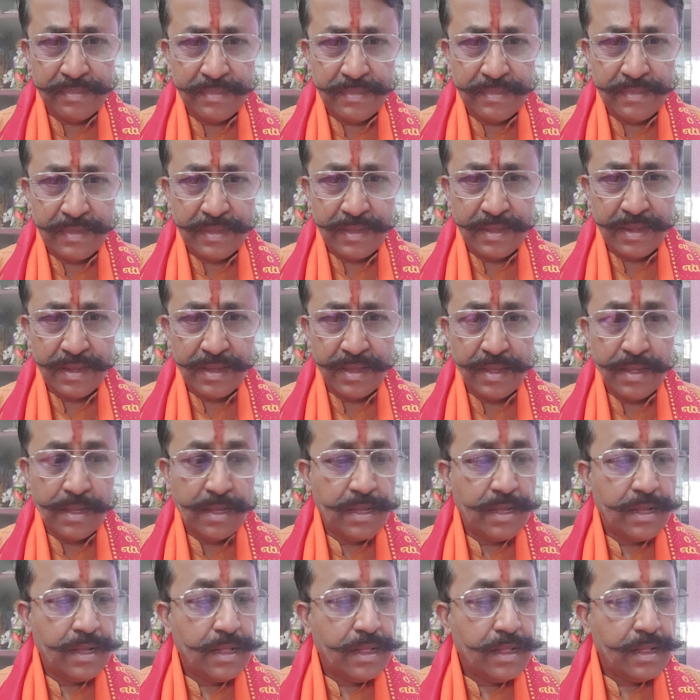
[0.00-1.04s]

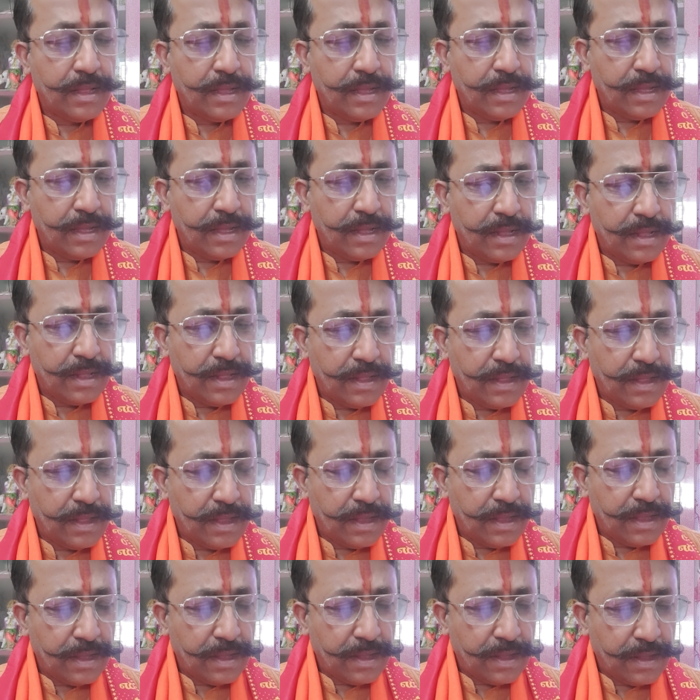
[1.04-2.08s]

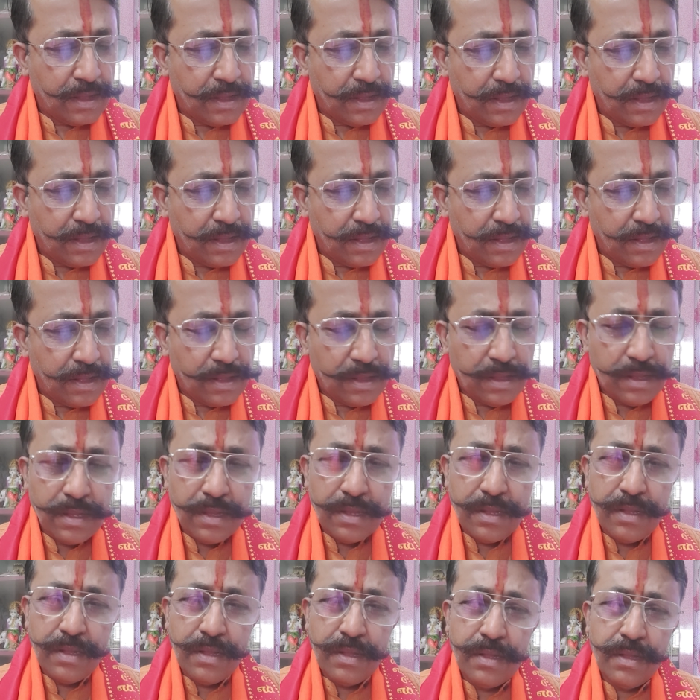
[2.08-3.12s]

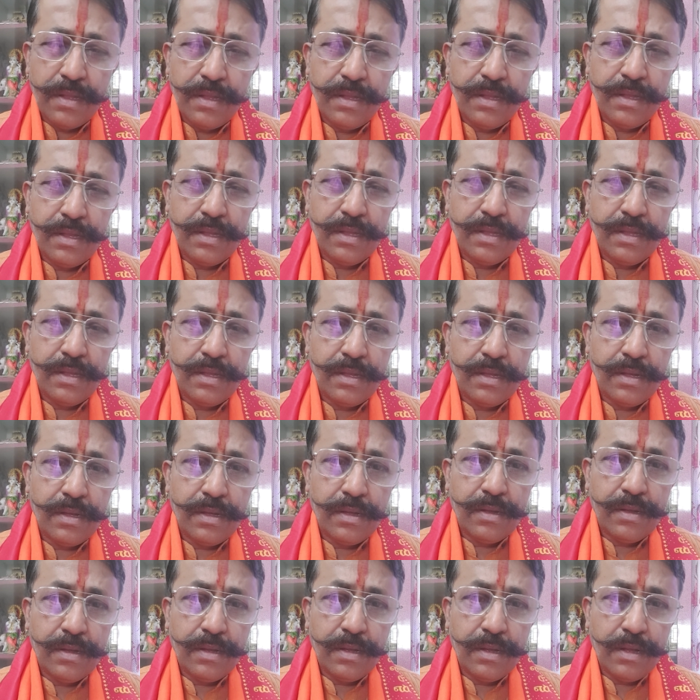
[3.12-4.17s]

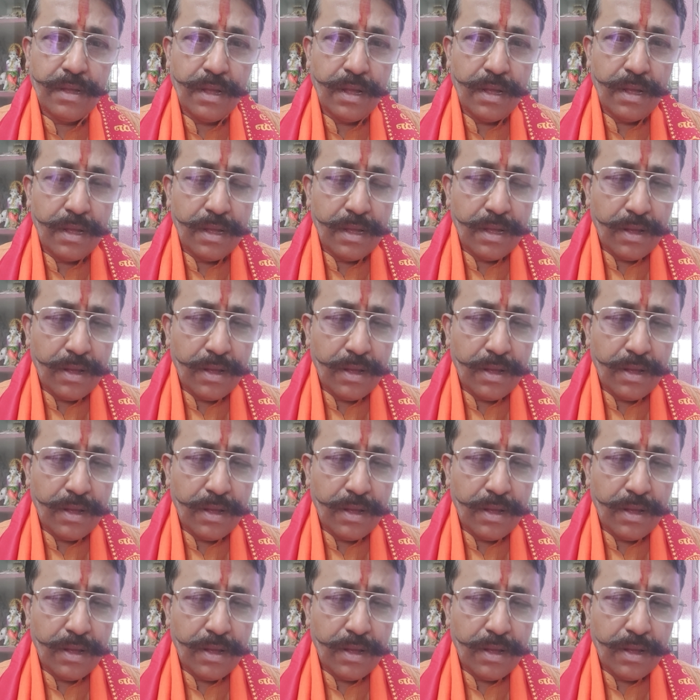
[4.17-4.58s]
(silence)